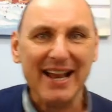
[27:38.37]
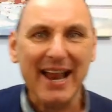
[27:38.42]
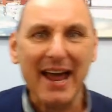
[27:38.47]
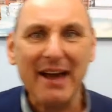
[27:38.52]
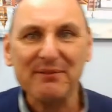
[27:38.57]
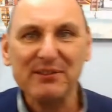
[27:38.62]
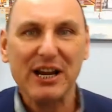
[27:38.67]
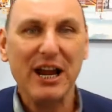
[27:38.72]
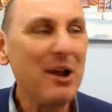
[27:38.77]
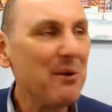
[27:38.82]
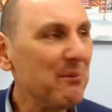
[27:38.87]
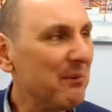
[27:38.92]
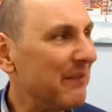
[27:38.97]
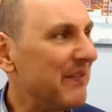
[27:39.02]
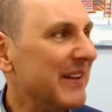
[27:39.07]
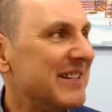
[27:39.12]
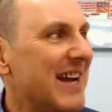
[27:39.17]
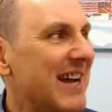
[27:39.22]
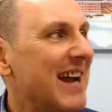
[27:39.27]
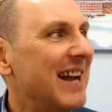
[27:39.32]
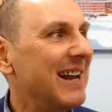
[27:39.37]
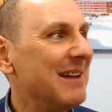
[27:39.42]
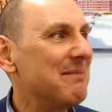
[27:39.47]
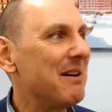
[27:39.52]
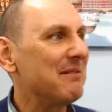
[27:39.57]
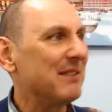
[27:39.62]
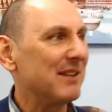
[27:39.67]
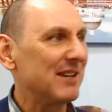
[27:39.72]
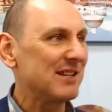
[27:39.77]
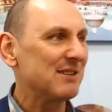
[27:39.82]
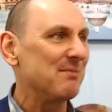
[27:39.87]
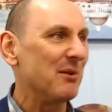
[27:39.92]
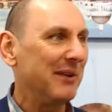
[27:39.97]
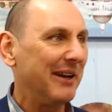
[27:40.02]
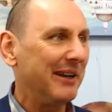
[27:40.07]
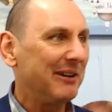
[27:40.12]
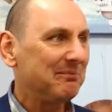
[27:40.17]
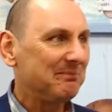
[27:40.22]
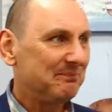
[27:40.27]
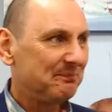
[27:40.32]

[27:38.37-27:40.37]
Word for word: left with the Daily Mirror this morning.